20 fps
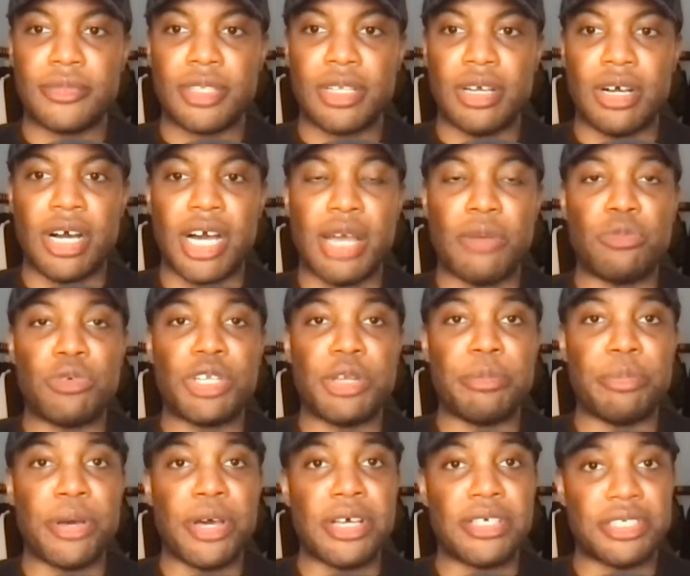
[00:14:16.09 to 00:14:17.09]
I would have
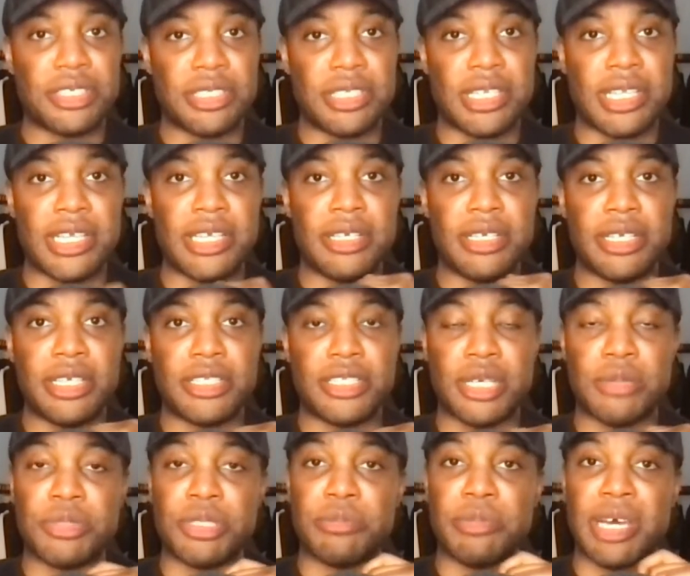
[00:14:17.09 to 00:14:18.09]
personally, in
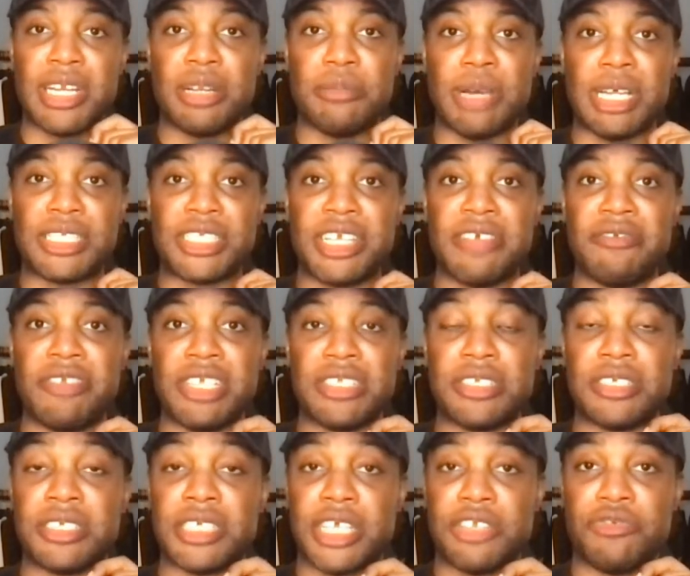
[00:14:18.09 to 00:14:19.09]
terms of man of the match, given it
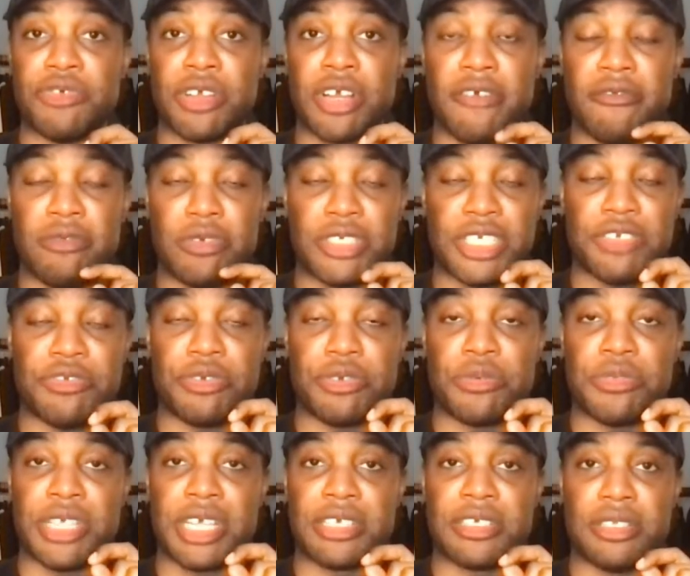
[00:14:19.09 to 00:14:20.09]
to Cedric. I thought Cedric
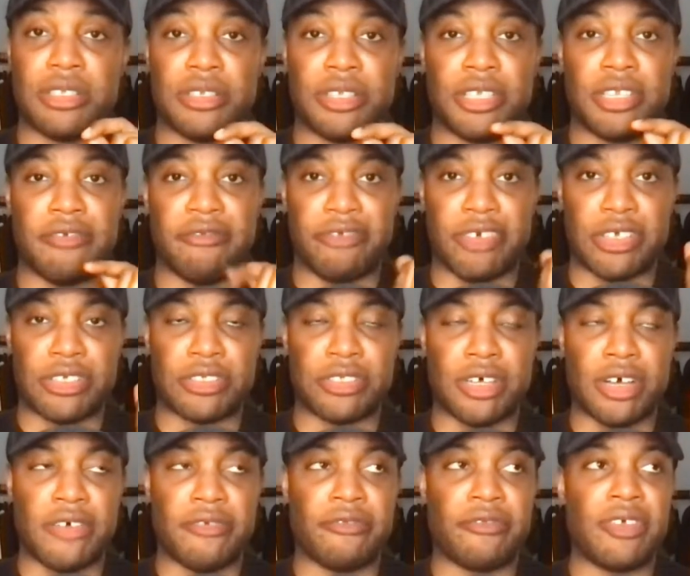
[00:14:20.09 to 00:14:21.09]
was excellent in the first
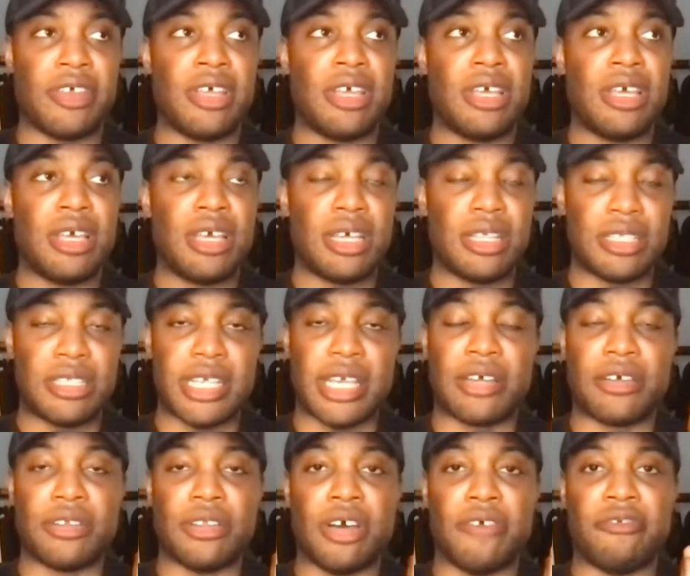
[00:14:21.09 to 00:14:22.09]
half and
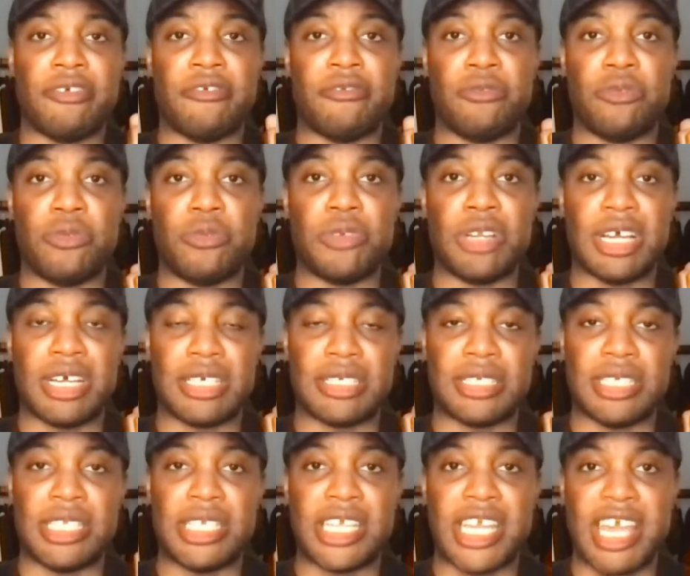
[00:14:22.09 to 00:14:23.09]
second half. I thought, like I
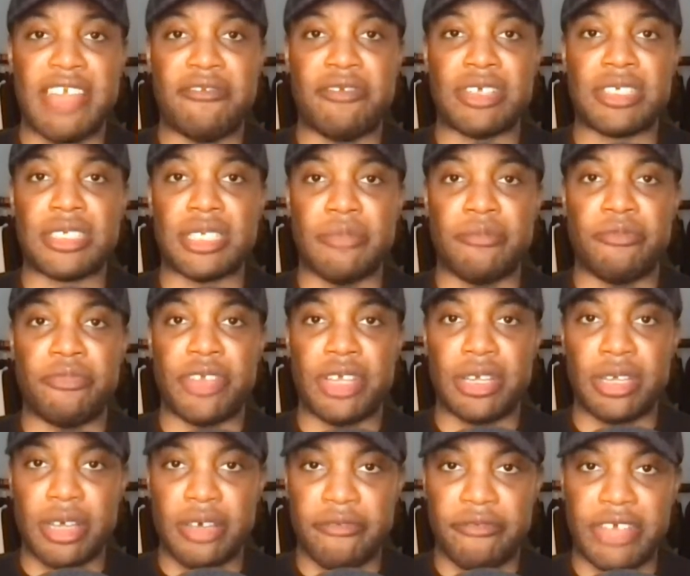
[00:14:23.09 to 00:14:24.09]
said, he gave us
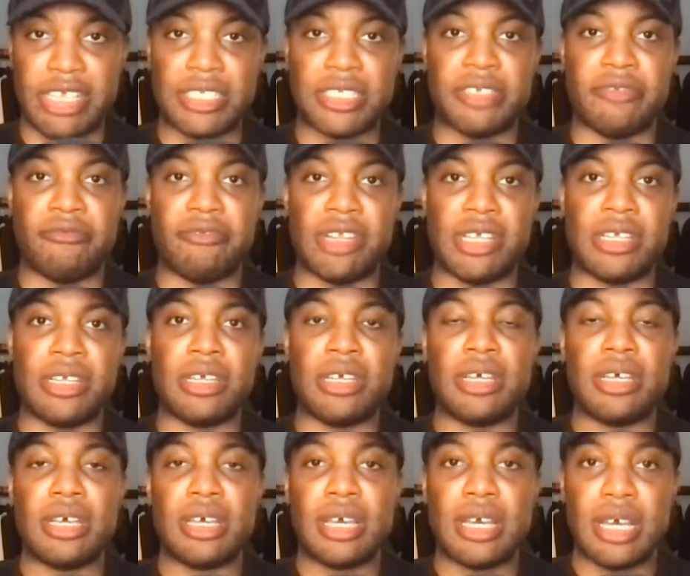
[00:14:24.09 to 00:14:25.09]
something offensively
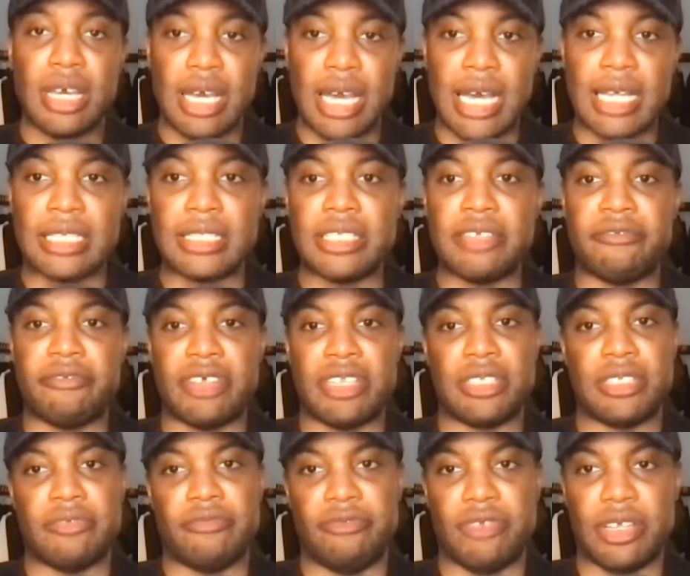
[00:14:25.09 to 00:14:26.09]
and
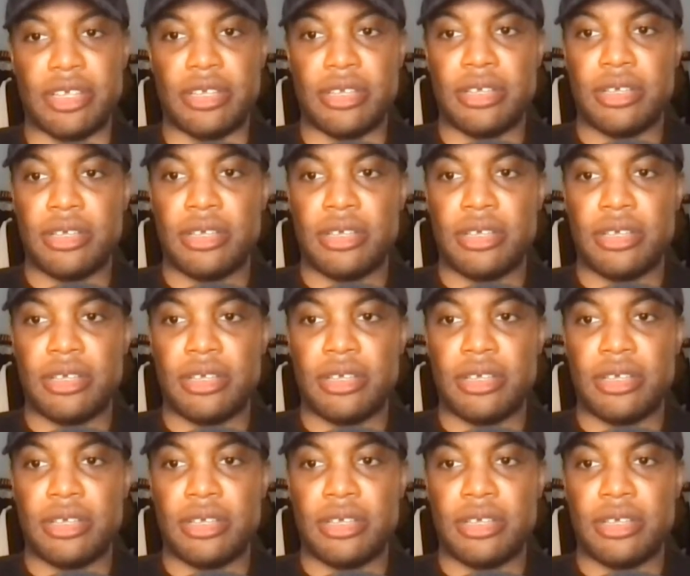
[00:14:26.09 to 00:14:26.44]
defensively.